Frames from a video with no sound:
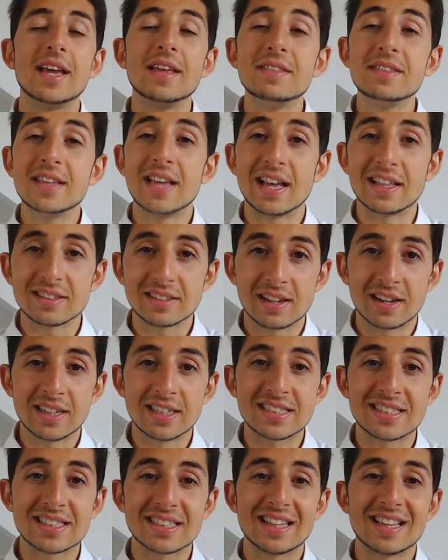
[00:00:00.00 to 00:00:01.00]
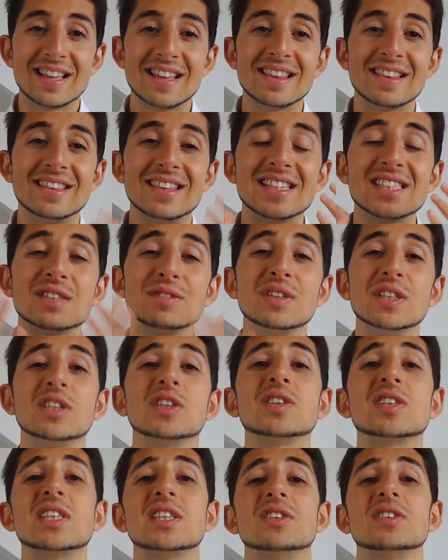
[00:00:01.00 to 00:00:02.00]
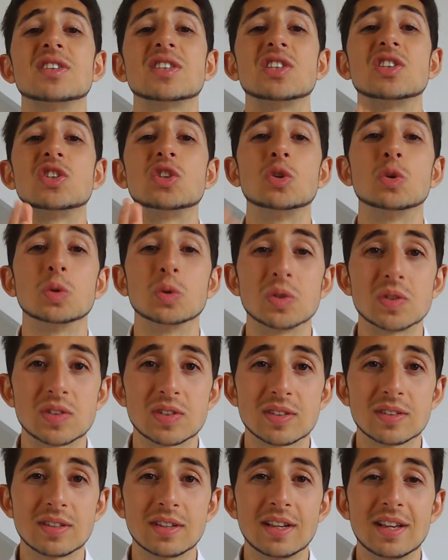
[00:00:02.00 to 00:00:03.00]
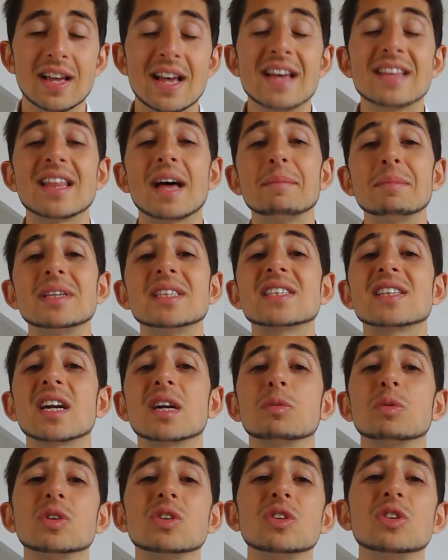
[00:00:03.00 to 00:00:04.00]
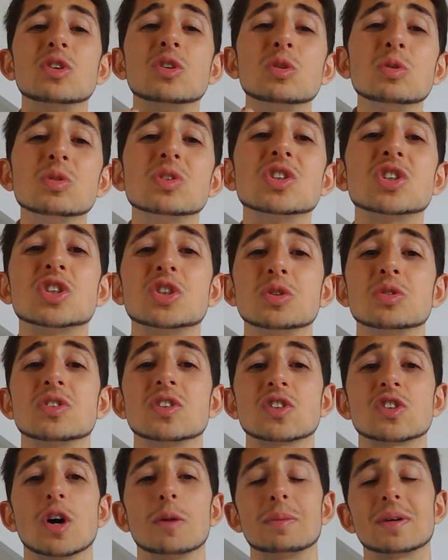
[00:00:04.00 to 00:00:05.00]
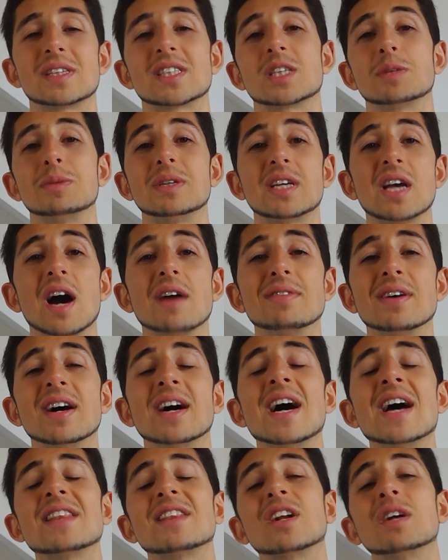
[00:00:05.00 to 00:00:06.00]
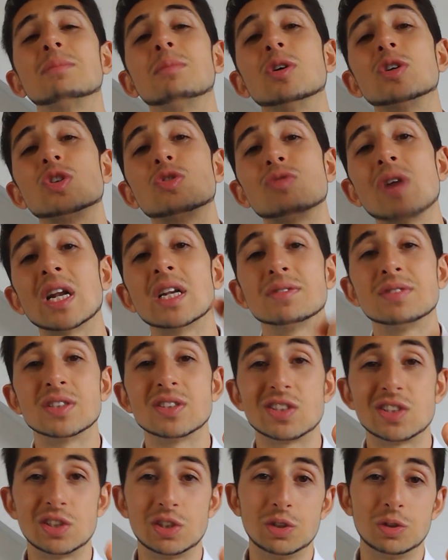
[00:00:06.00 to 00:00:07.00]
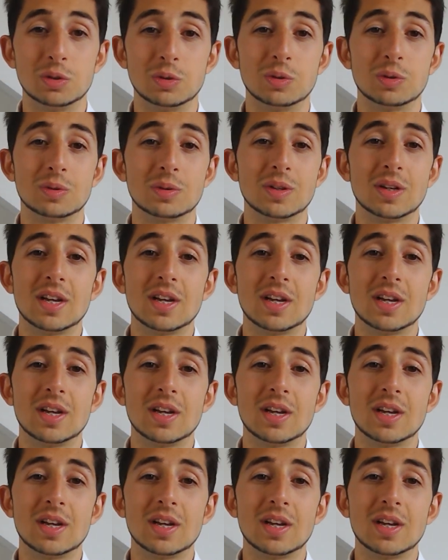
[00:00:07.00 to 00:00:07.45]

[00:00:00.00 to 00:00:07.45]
In the end, guys, this video series is yours. That means that I want you to choose the topics that we cover that are most relevant to you.